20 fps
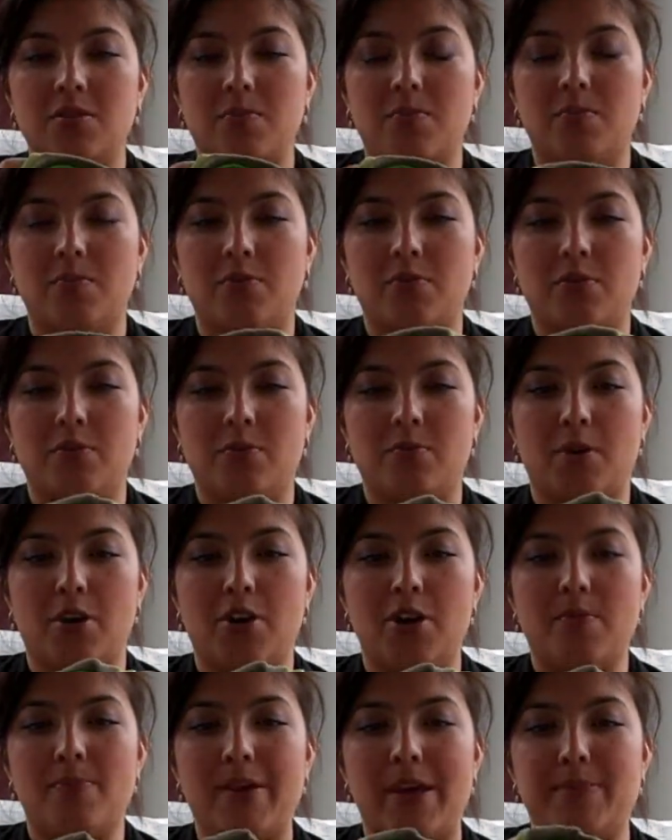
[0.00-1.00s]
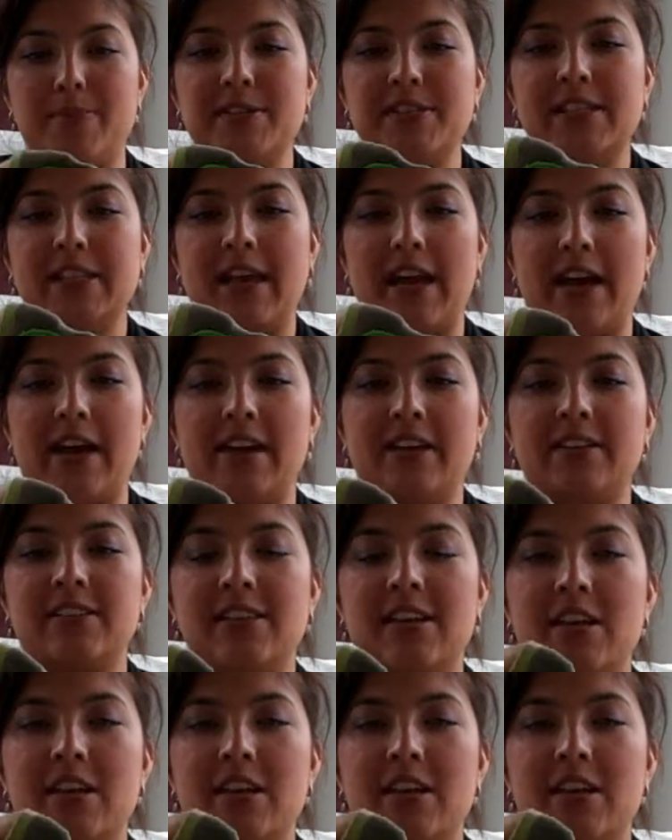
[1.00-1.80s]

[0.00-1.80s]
You put them on your baby's legs